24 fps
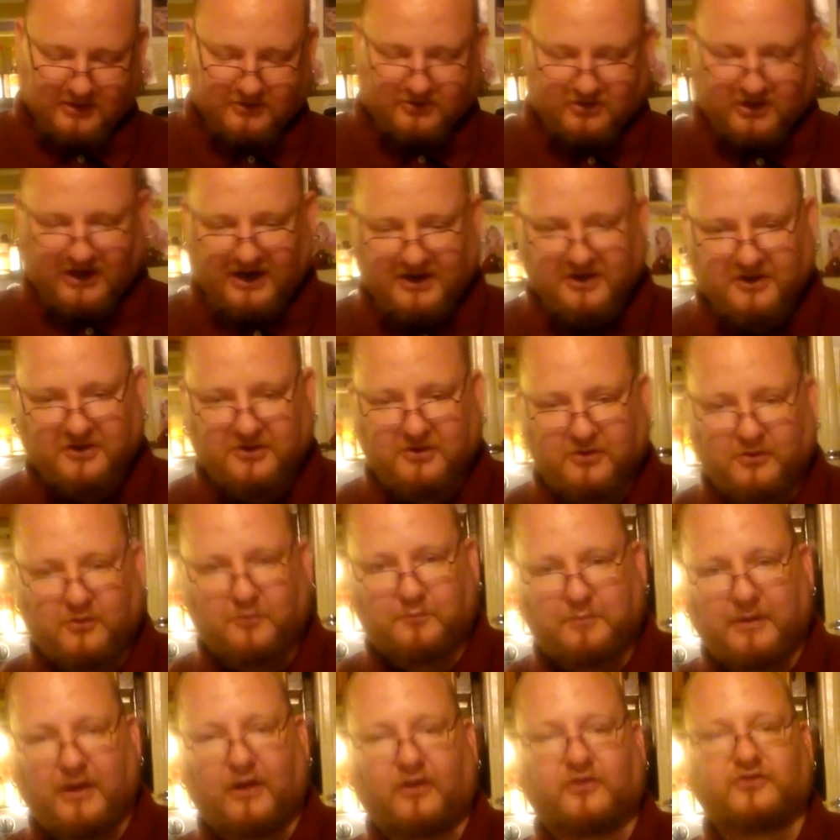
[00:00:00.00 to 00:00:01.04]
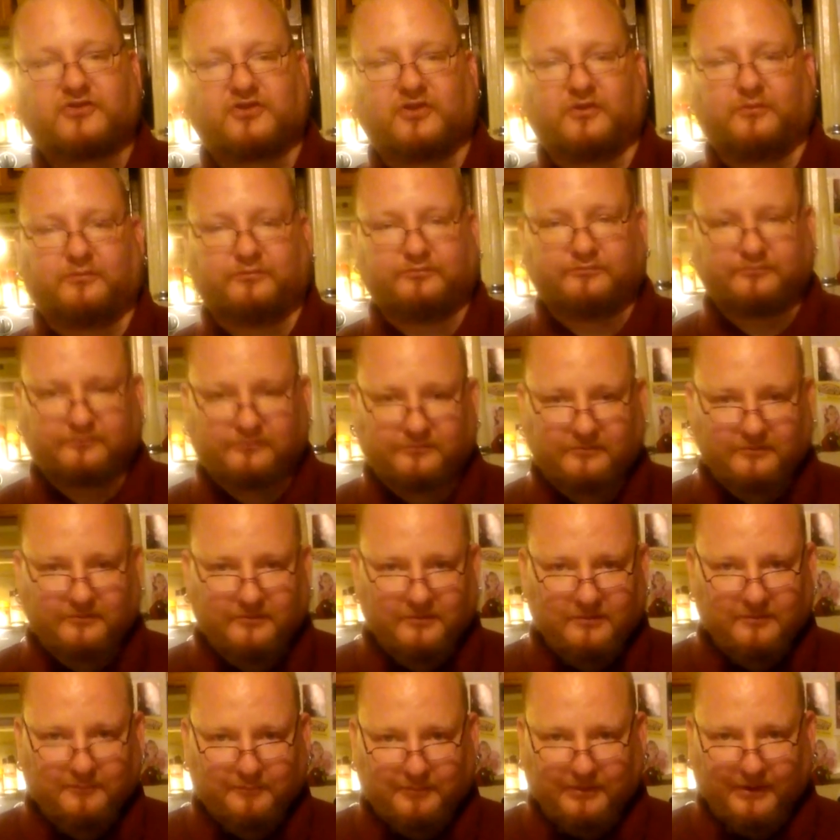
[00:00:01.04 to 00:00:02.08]
Trying to do Belgium
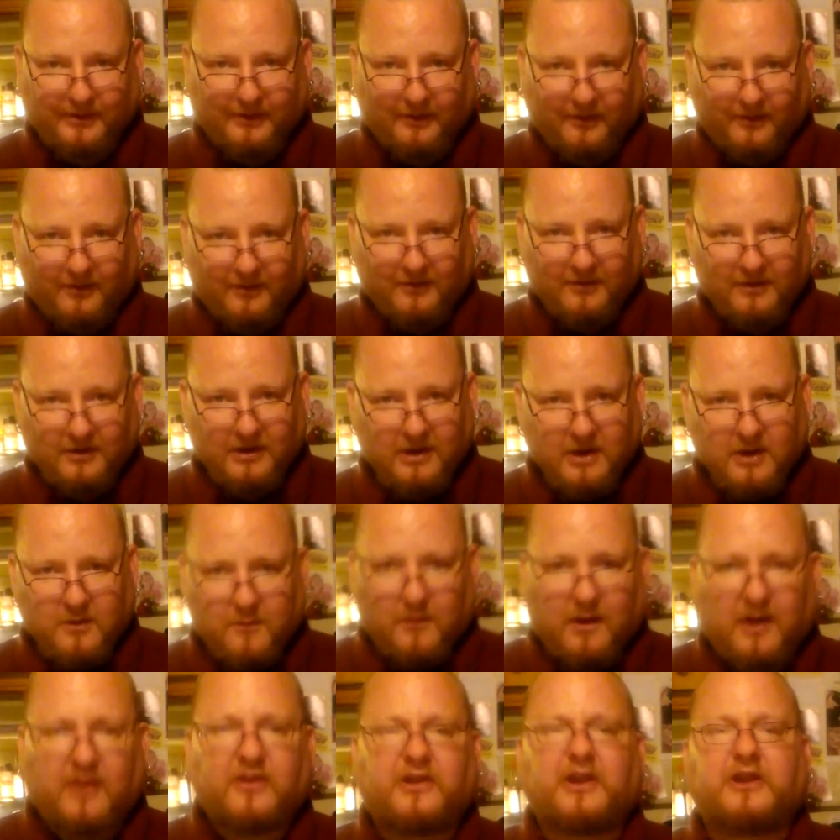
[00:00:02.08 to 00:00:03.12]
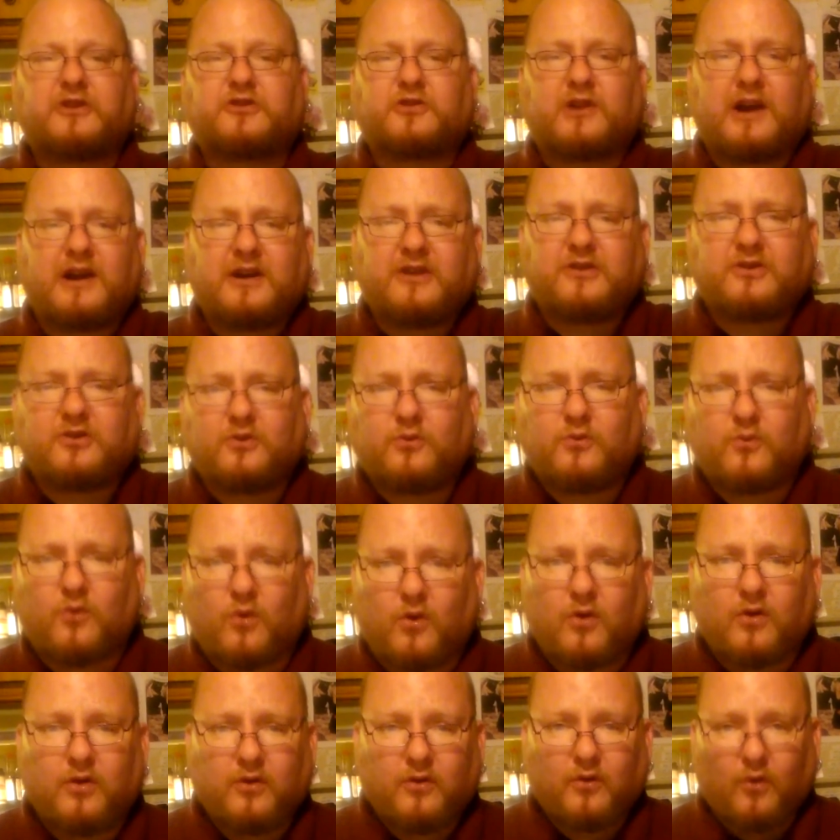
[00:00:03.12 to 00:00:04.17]
beer. Why don't they try to do
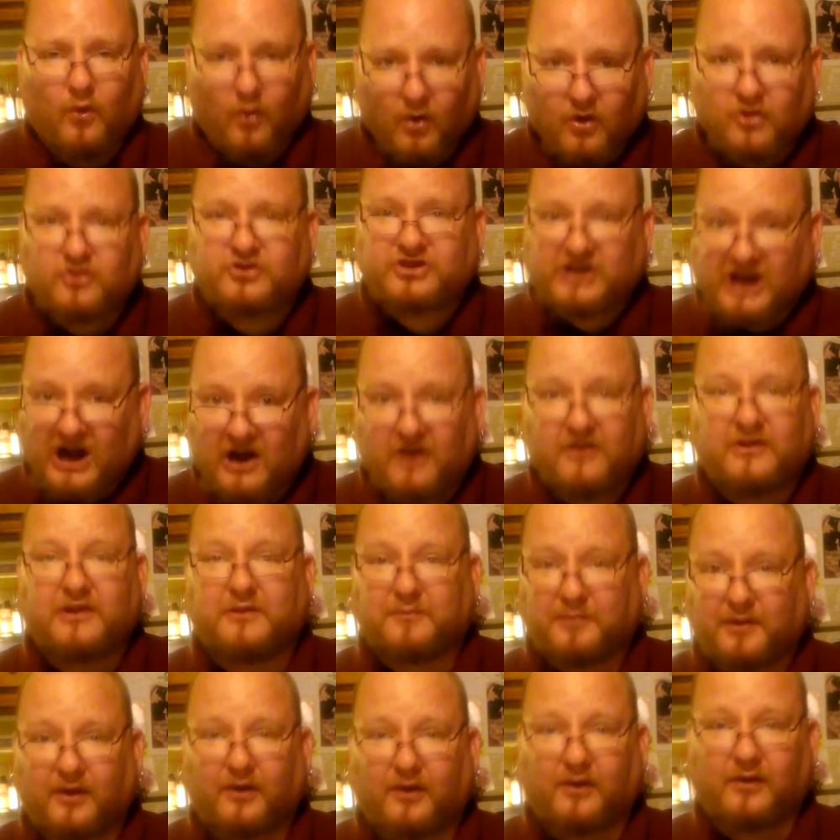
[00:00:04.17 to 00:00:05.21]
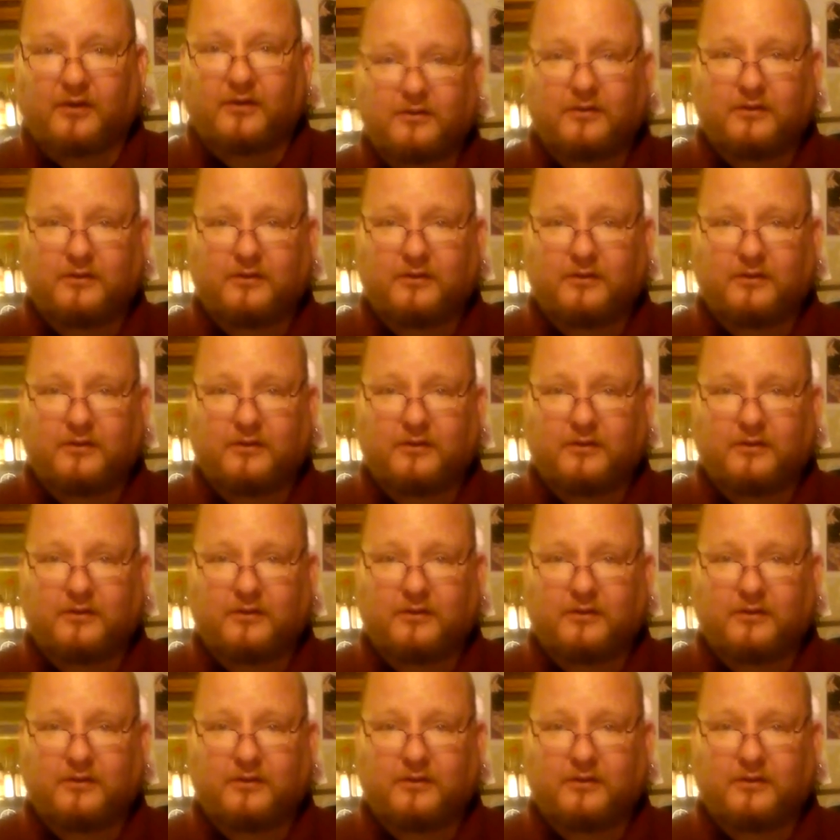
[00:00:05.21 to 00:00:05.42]
Orange County beer?